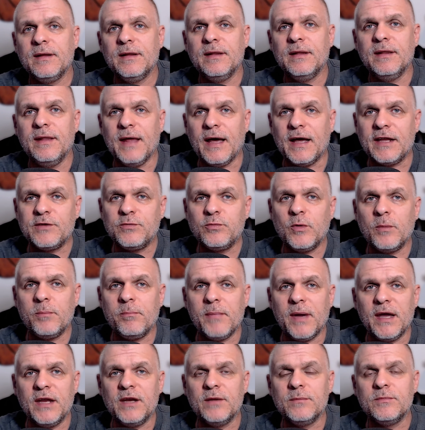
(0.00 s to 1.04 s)
that's what
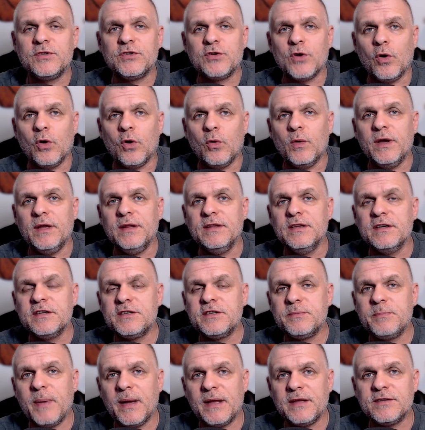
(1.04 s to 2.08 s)
made him so
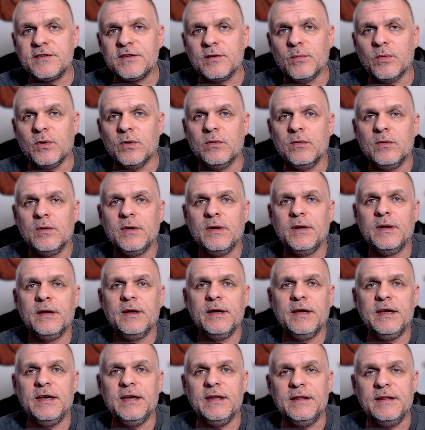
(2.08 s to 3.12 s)
indispensable.
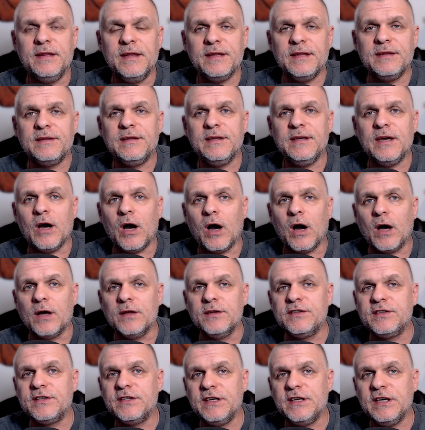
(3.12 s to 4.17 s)
He did the
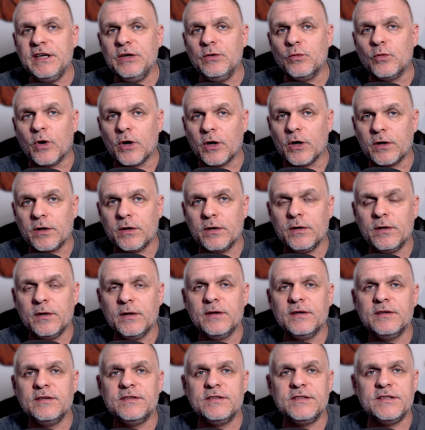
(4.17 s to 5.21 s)
unseen work,
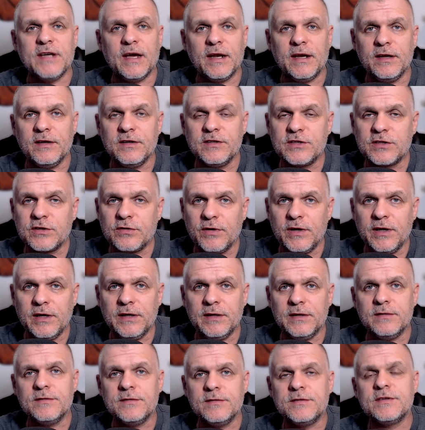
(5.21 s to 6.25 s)
setting
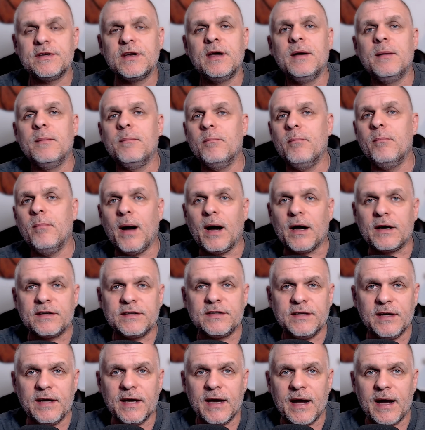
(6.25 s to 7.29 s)
screens,
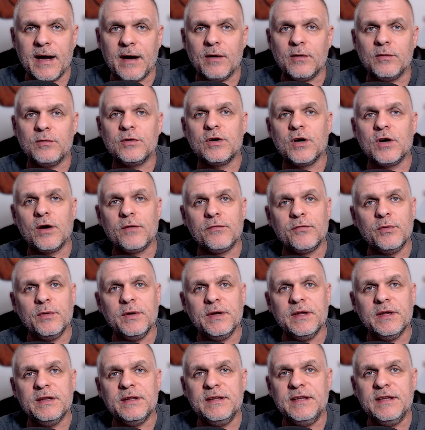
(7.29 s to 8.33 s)
boxing out,
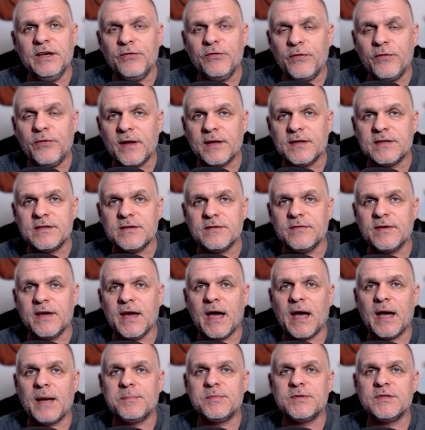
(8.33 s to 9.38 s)
covering defensive
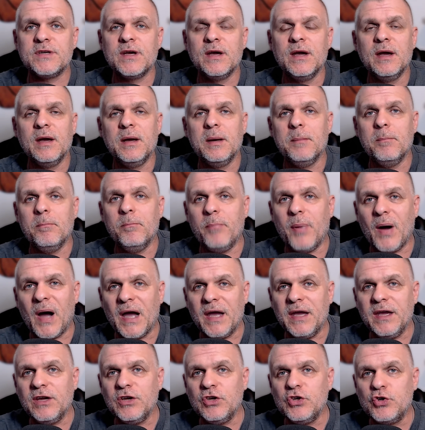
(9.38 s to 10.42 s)
gaps,
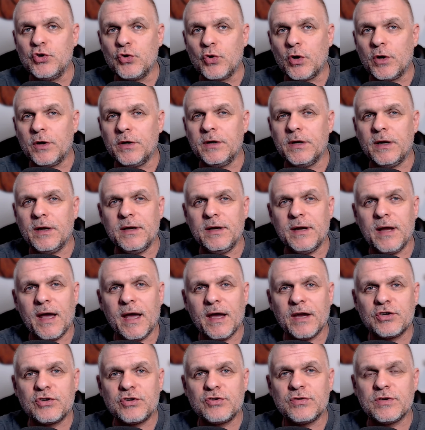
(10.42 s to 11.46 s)
buying Jordan an
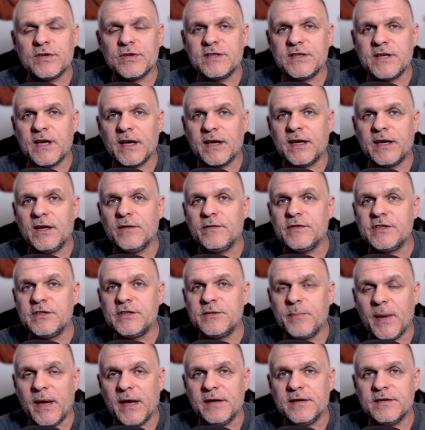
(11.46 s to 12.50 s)
extra second of
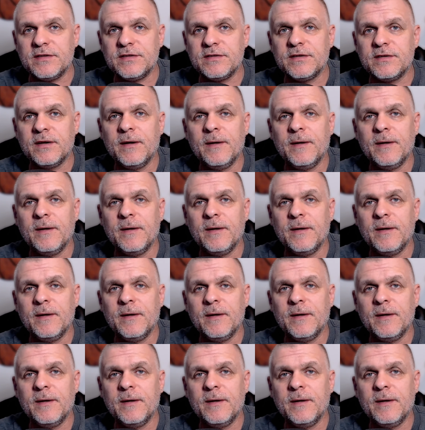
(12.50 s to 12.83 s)
space.